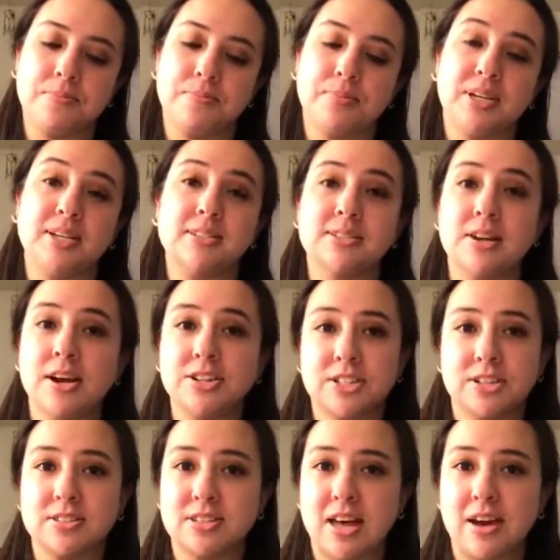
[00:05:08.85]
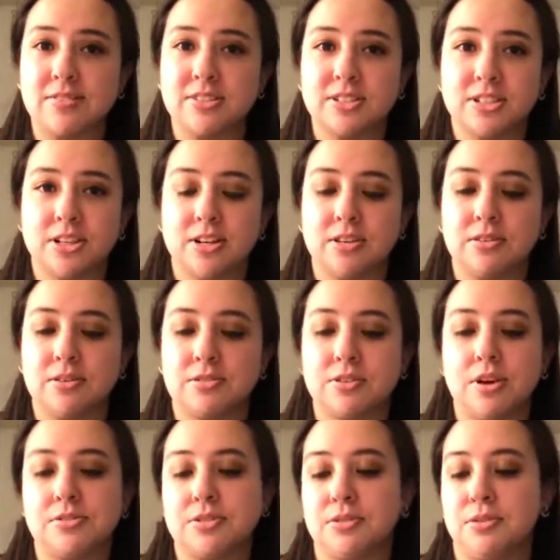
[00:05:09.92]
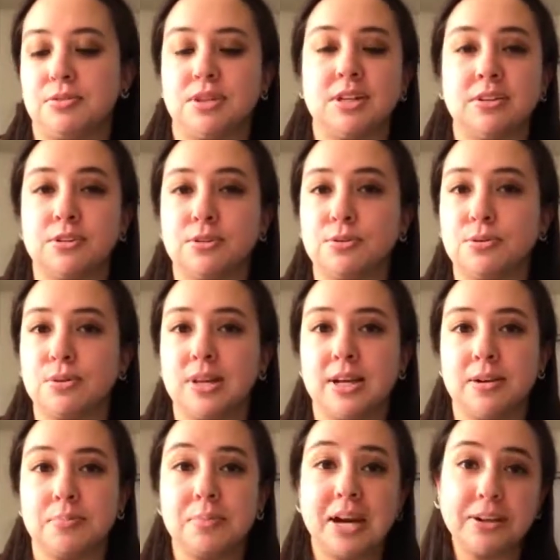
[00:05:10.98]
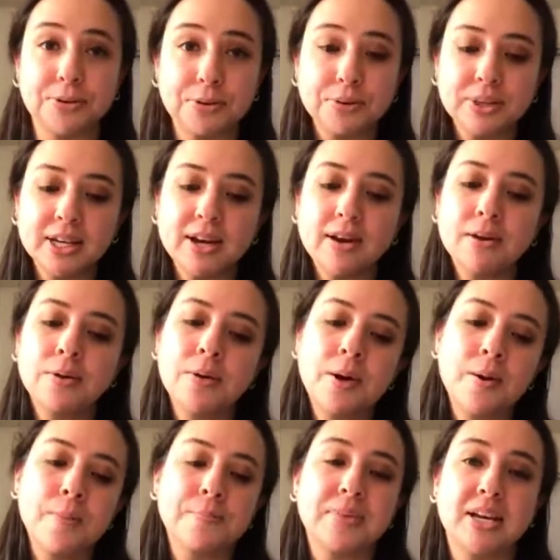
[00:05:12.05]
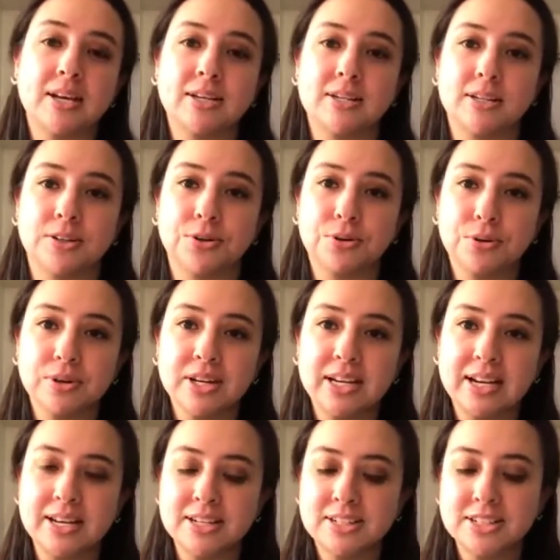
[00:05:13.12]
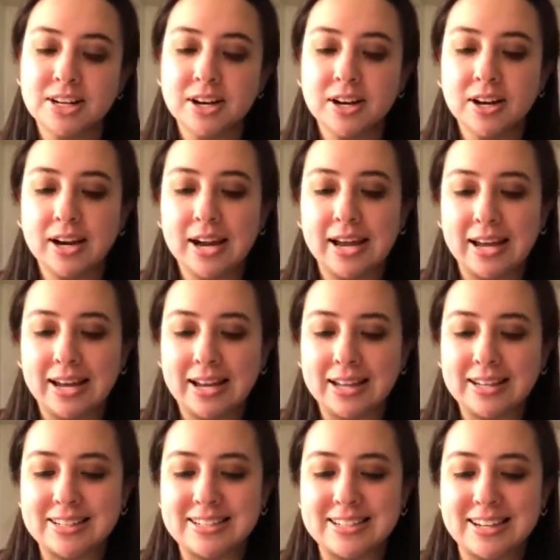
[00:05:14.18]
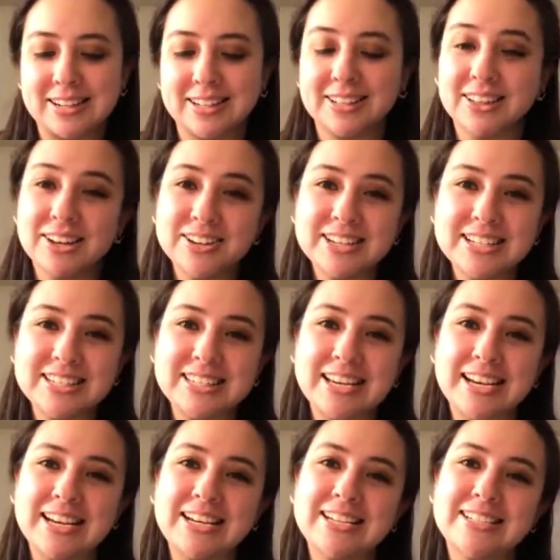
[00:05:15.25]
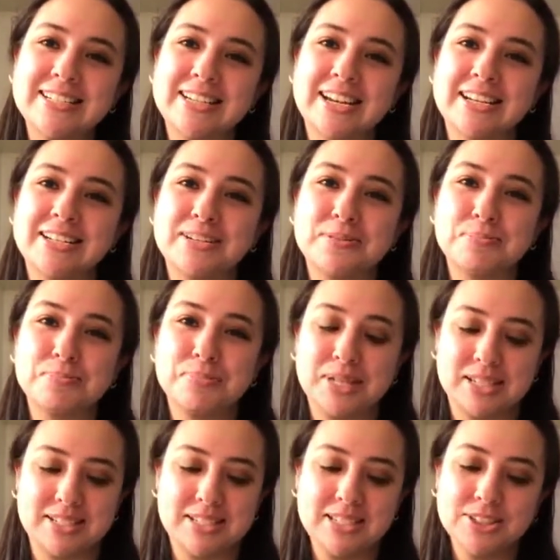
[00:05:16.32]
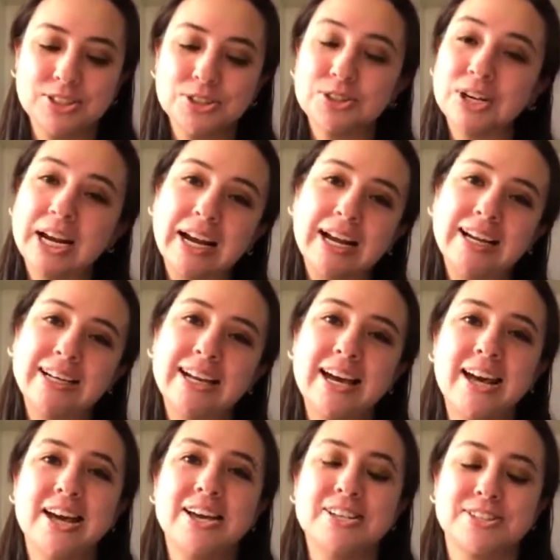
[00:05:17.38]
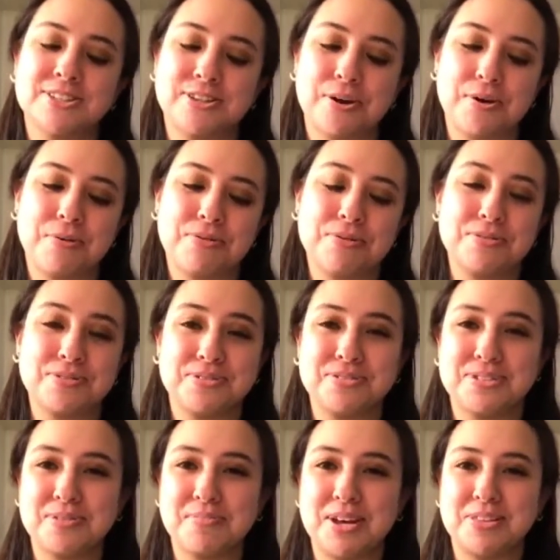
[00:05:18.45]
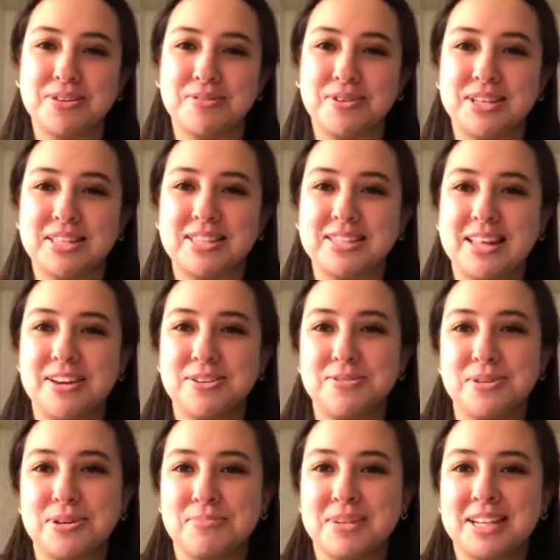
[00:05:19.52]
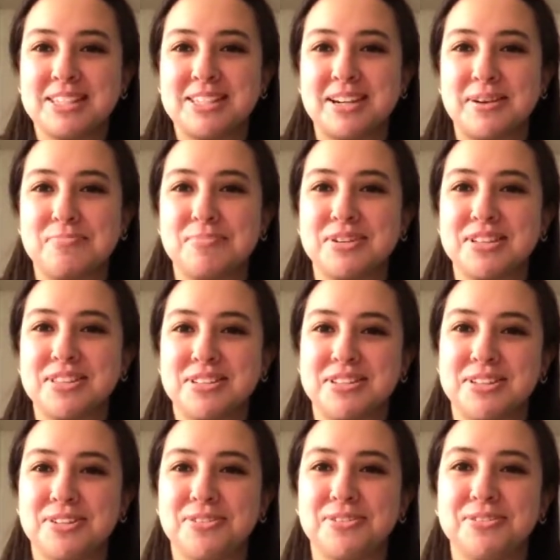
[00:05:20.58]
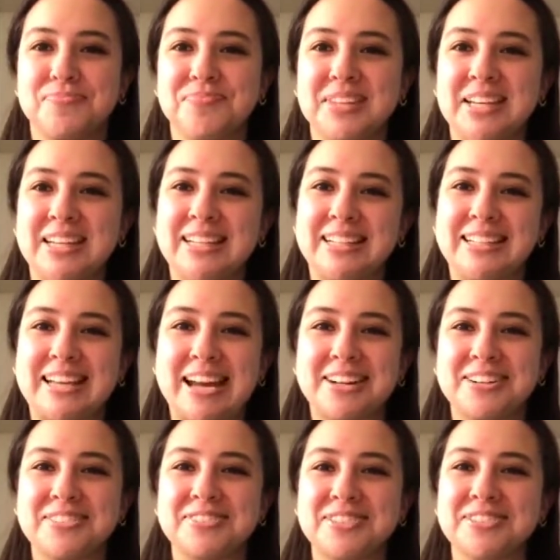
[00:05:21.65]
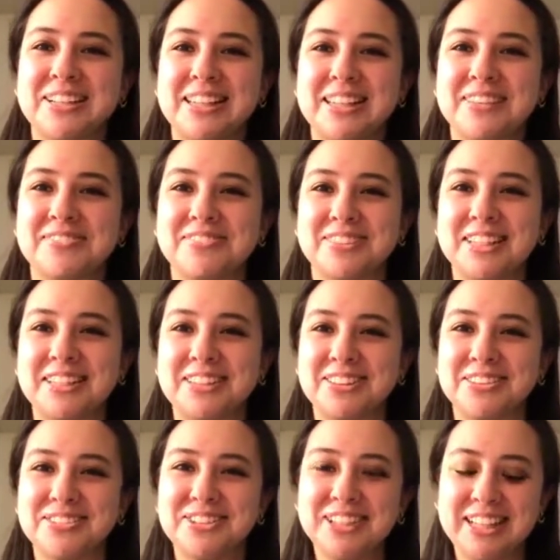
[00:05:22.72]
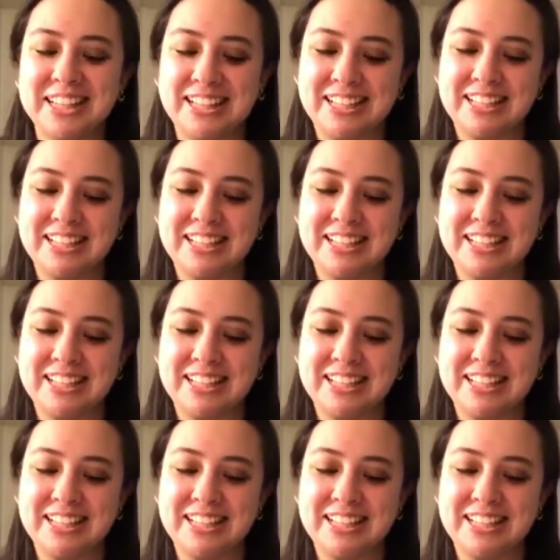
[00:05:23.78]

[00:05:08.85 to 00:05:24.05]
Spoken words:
But it's not just lavender. There's also linalool in magnolia and in coriander and in clary sage and in petite grain. So those are some other ones that you can mix it up with too. Yeah, Nova, we love linalool.